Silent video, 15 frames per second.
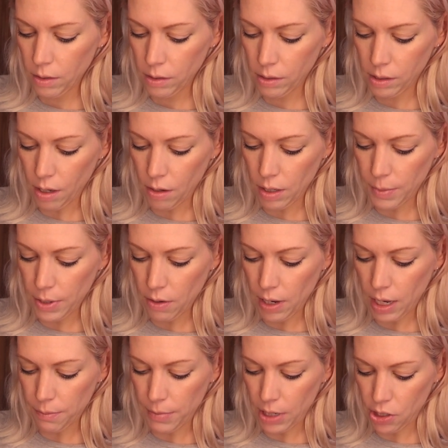So let me go
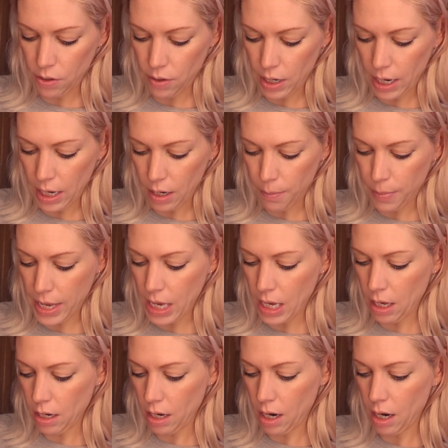ahead and make sure that I get a
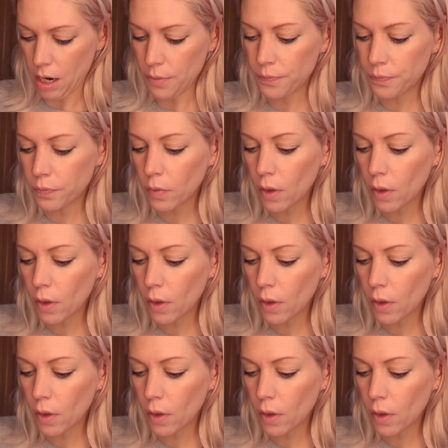pea in here.